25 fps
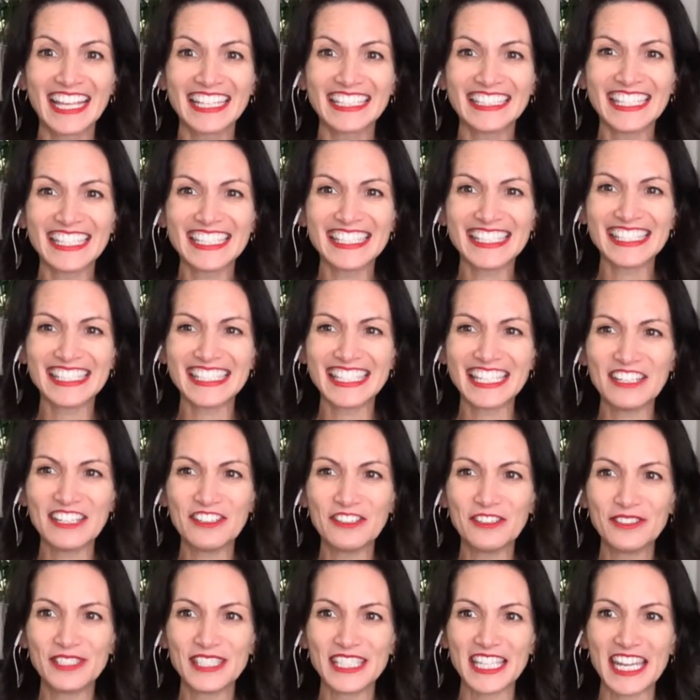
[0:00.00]
Let's see
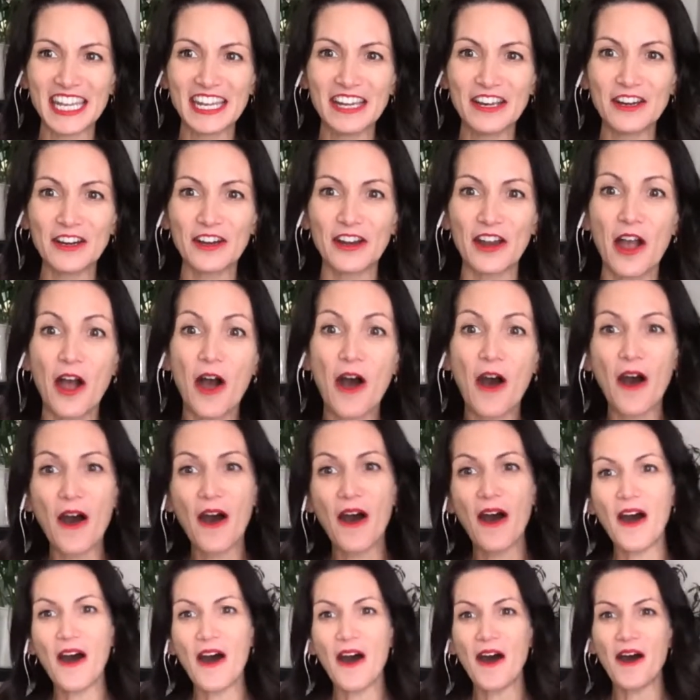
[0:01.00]
who's here.
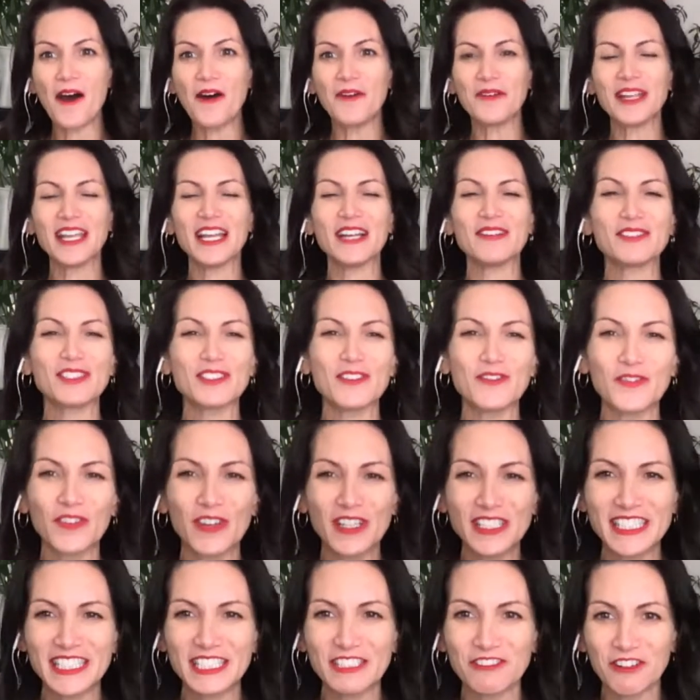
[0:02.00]
Oh, we have some
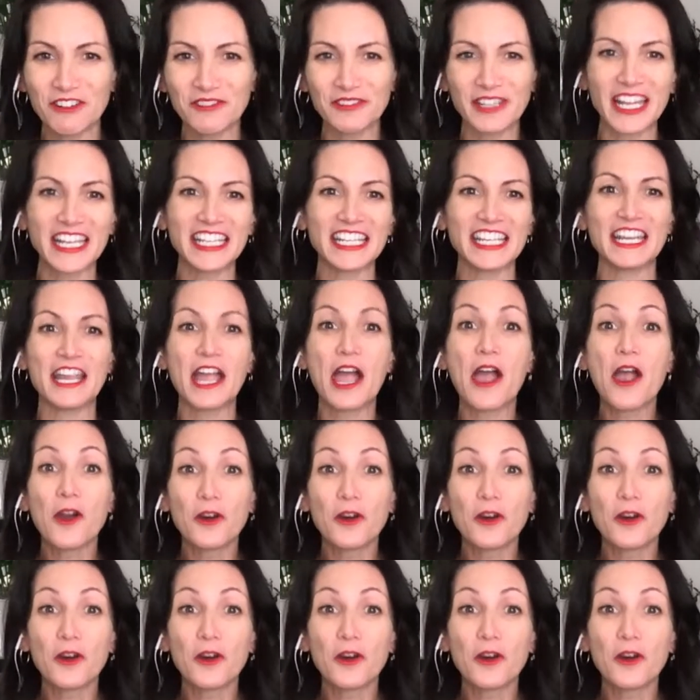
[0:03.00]
friends here already.